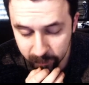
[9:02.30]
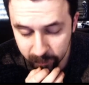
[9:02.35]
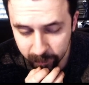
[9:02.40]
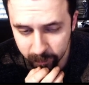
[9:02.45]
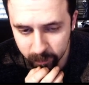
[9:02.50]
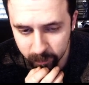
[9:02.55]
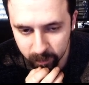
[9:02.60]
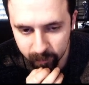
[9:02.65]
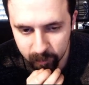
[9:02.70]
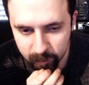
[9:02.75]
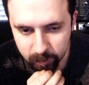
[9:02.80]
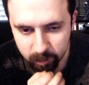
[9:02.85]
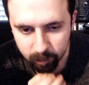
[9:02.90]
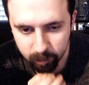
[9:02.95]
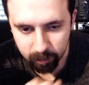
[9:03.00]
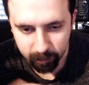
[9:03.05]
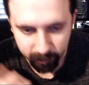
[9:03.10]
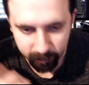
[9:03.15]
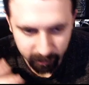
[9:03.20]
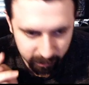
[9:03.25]
far into the future,
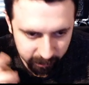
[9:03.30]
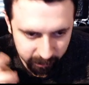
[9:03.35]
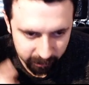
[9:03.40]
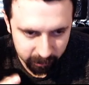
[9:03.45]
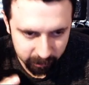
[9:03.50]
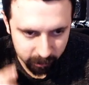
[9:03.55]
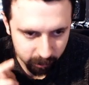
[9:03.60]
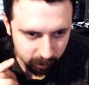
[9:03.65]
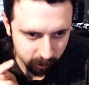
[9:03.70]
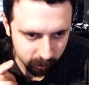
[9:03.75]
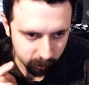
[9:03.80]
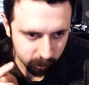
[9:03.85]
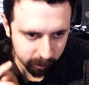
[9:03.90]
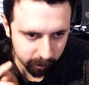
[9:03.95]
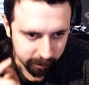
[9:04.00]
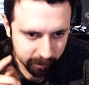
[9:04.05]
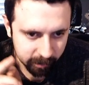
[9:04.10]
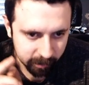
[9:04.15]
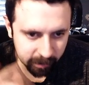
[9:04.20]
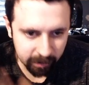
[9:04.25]
but finally you will be
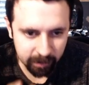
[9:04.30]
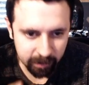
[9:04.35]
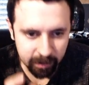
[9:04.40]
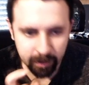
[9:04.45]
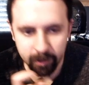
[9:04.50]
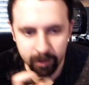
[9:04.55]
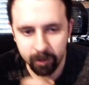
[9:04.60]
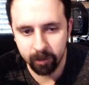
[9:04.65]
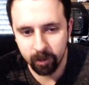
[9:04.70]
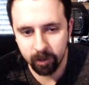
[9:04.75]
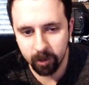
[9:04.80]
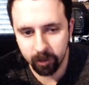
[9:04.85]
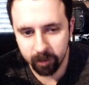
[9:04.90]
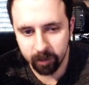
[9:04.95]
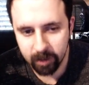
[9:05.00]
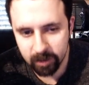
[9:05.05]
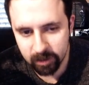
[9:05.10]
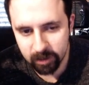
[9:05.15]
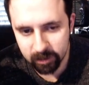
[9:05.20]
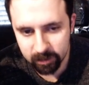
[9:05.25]
able to get another
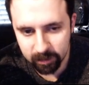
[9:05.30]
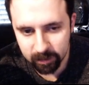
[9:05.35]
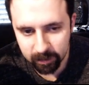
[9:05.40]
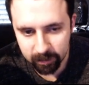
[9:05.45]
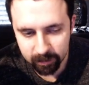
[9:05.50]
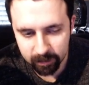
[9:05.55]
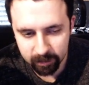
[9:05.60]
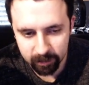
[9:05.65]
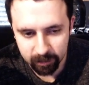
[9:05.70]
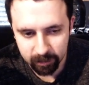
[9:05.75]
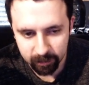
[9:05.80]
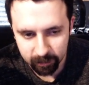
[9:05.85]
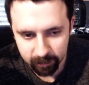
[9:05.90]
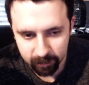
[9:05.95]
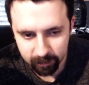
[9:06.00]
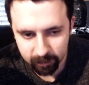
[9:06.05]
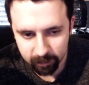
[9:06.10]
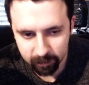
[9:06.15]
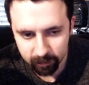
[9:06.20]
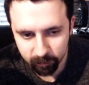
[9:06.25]
Nethicite.
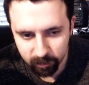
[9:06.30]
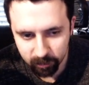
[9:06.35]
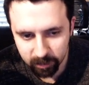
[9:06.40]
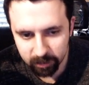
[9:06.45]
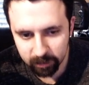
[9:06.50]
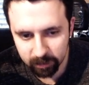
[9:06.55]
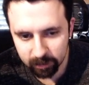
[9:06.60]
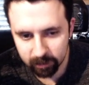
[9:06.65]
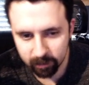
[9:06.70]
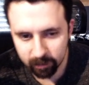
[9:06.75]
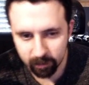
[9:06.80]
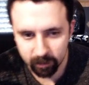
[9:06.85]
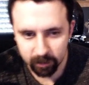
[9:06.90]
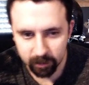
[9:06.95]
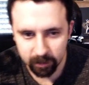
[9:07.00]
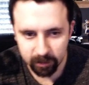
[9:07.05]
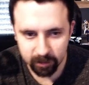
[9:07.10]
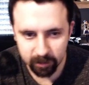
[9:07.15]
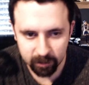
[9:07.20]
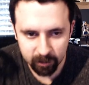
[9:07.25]
Finally, and
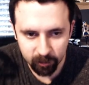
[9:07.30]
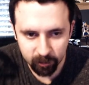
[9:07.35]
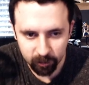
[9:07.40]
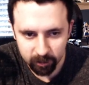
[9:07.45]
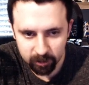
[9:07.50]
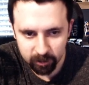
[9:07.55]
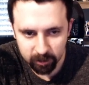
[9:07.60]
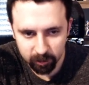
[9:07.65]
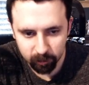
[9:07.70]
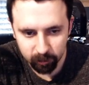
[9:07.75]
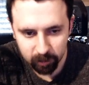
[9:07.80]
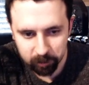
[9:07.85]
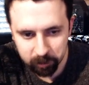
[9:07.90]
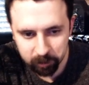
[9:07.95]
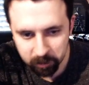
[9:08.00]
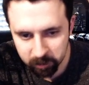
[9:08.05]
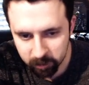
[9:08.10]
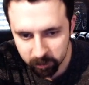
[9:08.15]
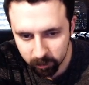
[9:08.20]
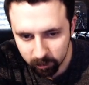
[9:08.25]
this is the it's just a
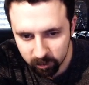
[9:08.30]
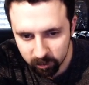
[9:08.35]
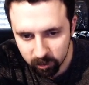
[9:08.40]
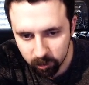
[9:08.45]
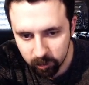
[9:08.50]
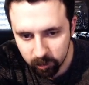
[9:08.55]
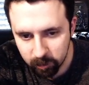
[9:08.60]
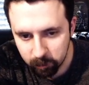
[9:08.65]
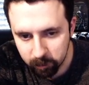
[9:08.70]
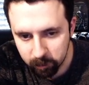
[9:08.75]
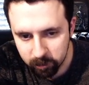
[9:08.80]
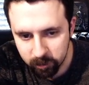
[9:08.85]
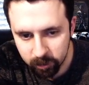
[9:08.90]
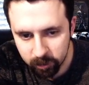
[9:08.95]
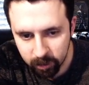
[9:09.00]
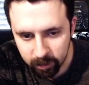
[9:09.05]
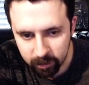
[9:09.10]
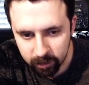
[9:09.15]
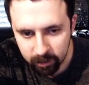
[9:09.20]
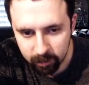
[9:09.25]
rerun, so it should be one
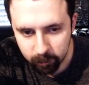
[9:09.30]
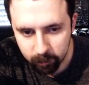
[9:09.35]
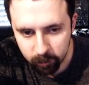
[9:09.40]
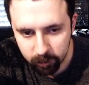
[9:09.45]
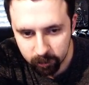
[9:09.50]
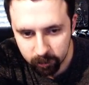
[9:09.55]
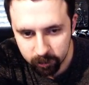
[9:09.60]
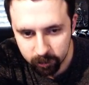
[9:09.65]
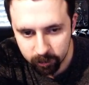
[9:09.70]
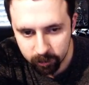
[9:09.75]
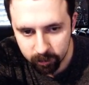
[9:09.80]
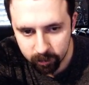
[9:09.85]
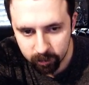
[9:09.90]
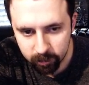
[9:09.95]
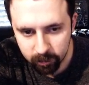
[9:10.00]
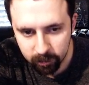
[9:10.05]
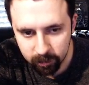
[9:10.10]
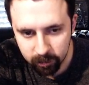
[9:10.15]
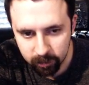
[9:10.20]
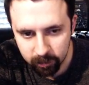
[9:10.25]
shotted. I'm pretty sure.
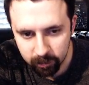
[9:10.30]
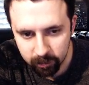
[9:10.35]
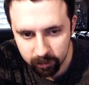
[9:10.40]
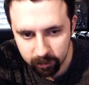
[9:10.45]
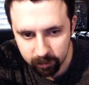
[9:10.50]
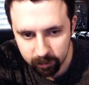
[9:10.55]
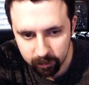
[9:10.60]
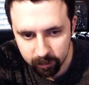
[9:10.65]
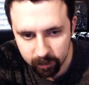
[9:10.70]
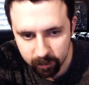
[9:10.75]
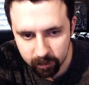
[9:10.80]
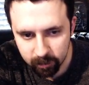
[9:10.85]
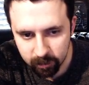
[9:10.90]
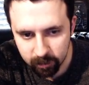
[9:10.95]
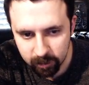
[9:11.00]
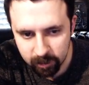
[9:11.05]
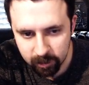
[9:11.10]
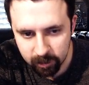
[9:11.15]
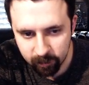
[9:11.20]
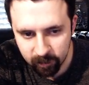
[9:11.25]
This
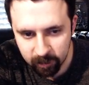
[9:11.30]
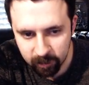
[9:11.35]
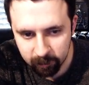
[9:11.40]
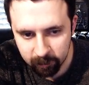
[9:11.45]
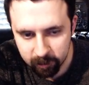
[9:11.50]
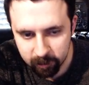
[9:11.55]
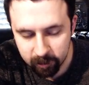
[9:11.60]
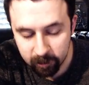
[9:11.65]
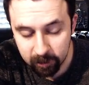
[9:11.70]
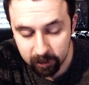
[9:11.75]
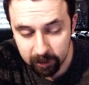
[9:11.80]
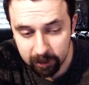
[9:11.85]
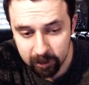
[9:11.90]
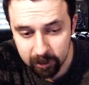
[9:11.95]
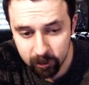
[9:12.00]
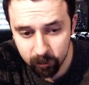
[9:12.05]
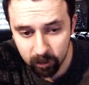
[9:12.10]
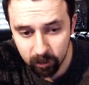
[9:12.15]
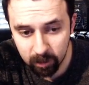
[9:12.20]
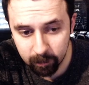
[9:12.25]
this event was
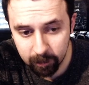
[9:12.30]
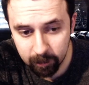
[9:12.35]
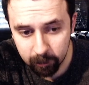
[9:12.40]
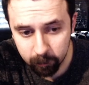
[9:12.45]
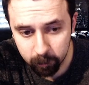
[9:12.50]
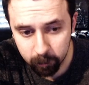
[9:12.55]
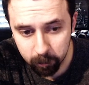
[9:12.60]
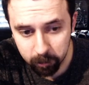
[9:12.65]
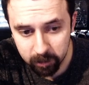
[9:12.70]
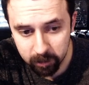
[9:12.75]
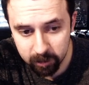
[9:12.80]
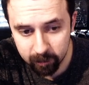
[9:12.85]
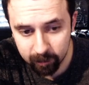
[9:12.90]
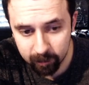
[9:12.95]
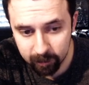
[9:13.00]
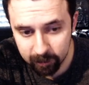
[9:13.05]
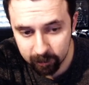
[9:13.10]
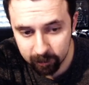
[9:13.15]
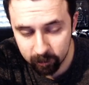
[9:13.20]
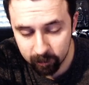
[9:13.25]
extremely old.
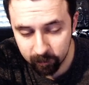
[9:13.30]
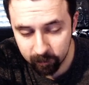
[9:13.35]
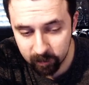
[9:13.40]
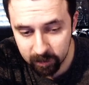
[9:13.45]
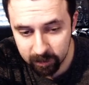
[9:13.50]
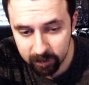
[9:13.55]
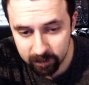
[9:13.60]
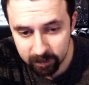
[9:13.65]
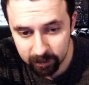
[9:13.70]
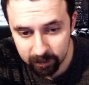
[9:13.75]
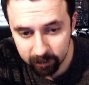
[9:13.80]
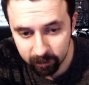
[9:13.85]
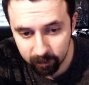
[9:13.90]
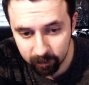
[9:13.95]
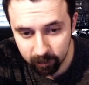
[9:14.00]
This event is like